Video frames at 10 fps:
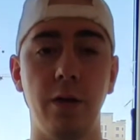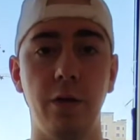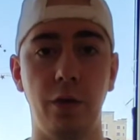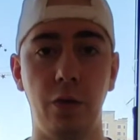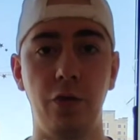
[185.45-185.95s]

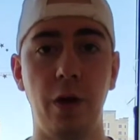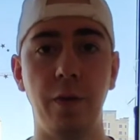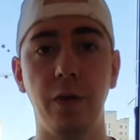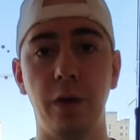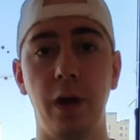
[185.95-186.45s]
to
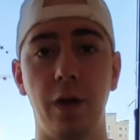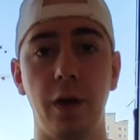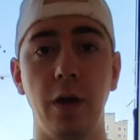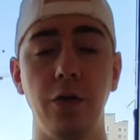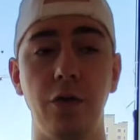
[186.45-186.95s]
travel to the other
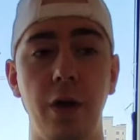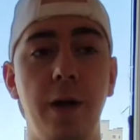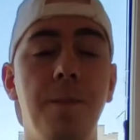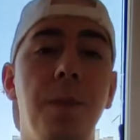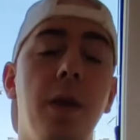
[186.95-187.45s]
country,